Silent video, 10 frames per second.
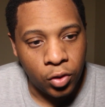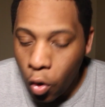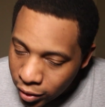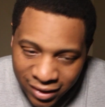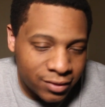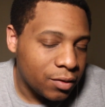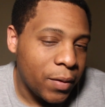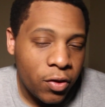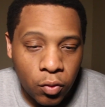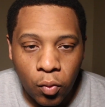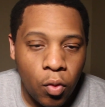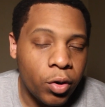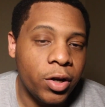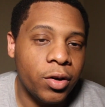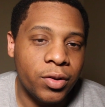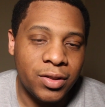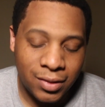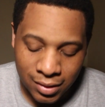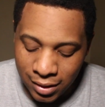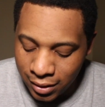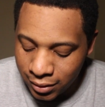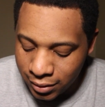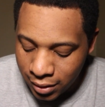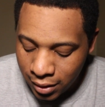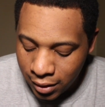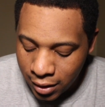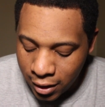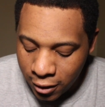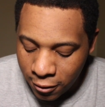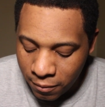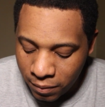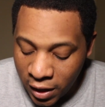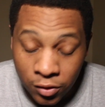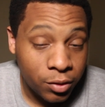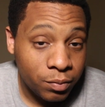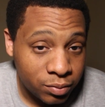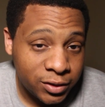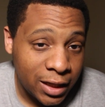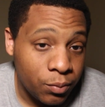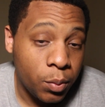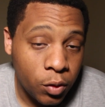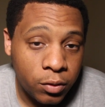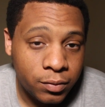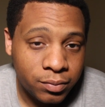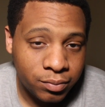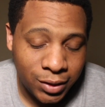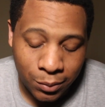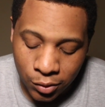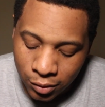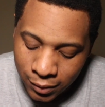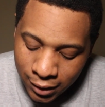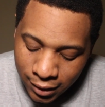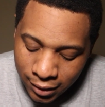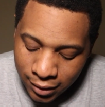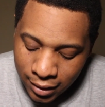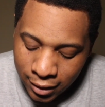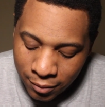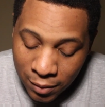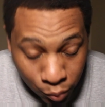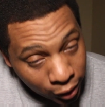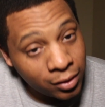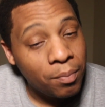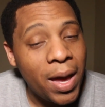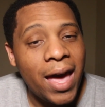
go get some other warriors and things, other capable people, and bring them